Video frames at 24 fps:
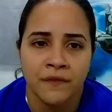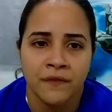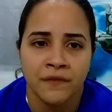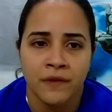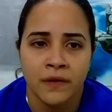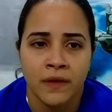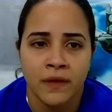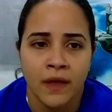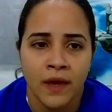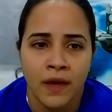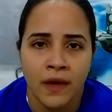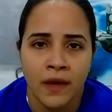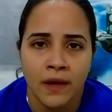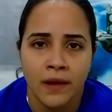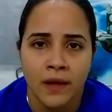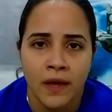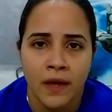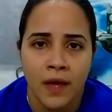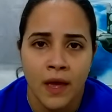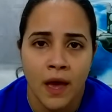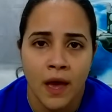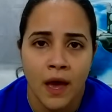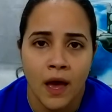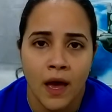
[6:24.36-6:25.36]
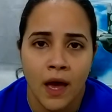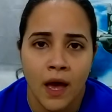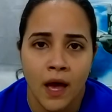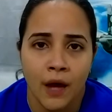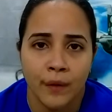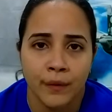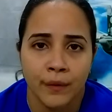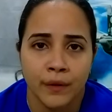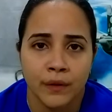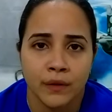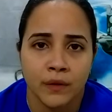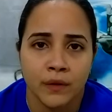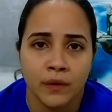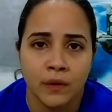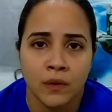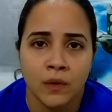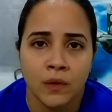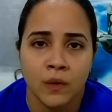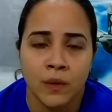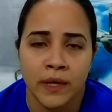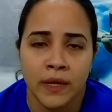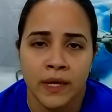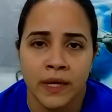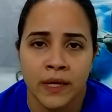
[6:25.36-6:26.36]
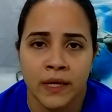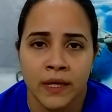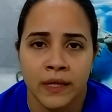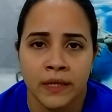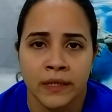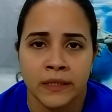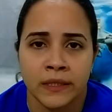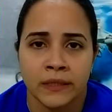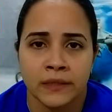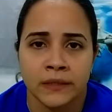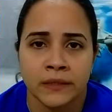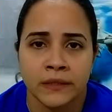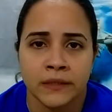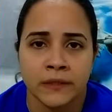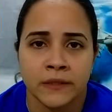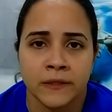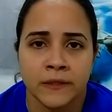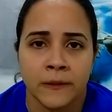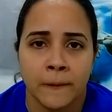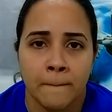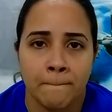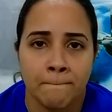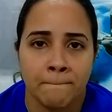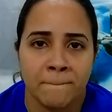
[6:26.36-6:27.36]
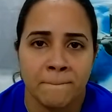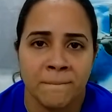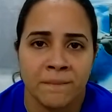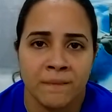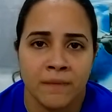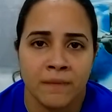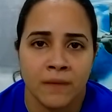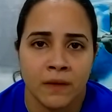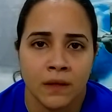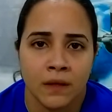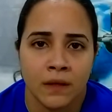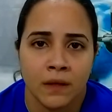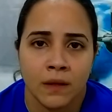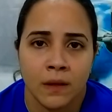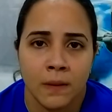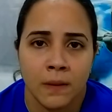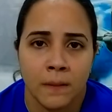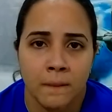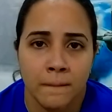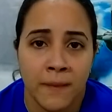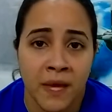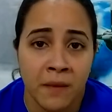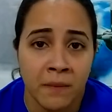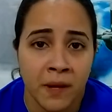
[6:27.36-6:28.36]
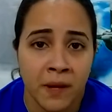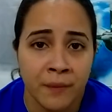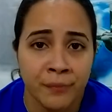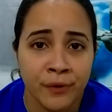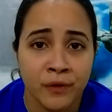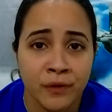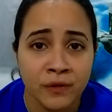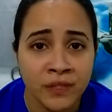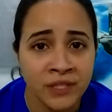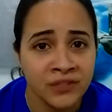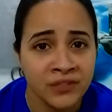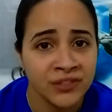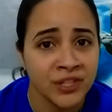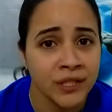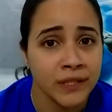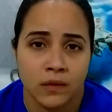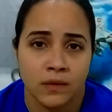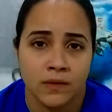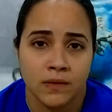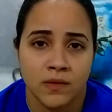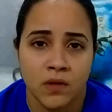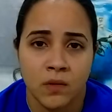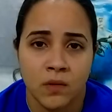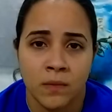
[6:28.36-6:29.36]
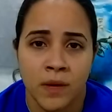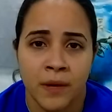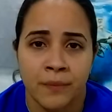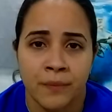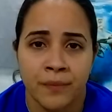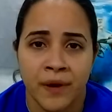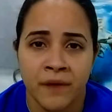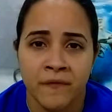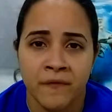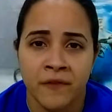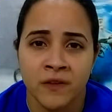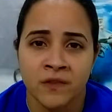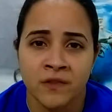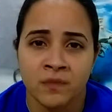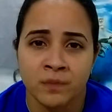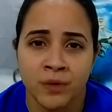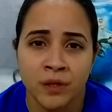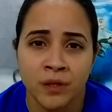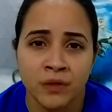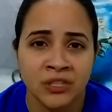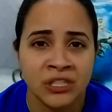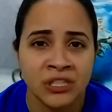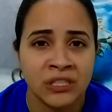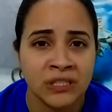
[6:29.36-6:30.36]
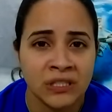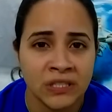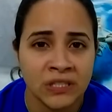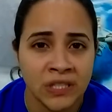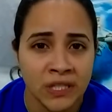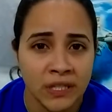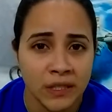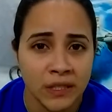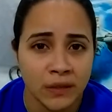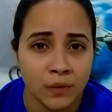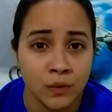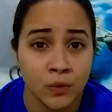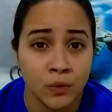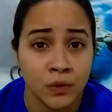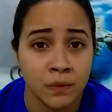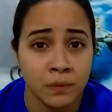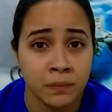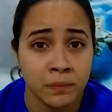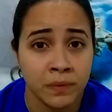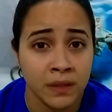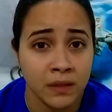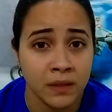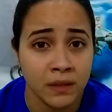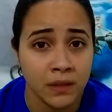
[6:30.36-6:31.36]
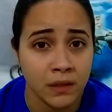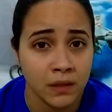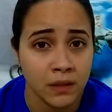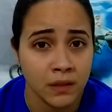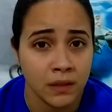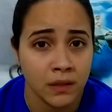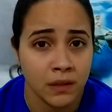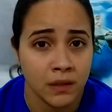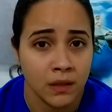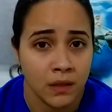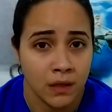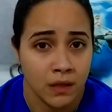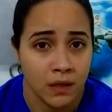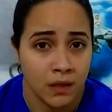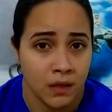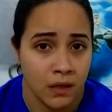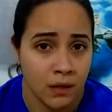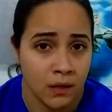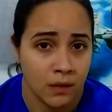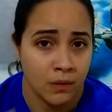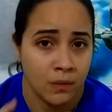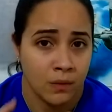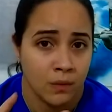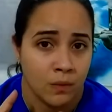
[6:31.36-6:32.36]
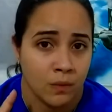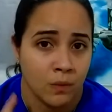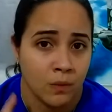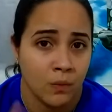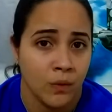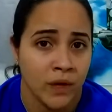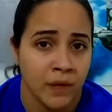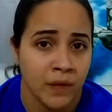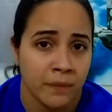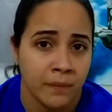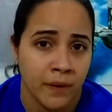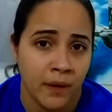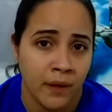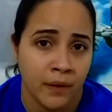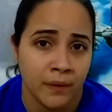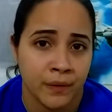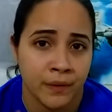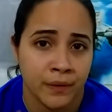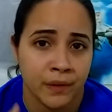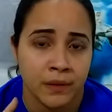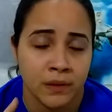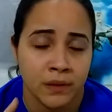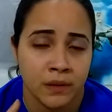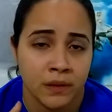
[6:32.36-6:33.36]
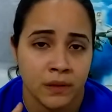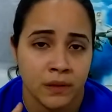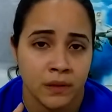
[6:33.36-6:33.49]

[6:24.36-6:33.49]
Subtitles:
after that, I would go and make my protein shake. So my breakfast protein shake would be whey powder.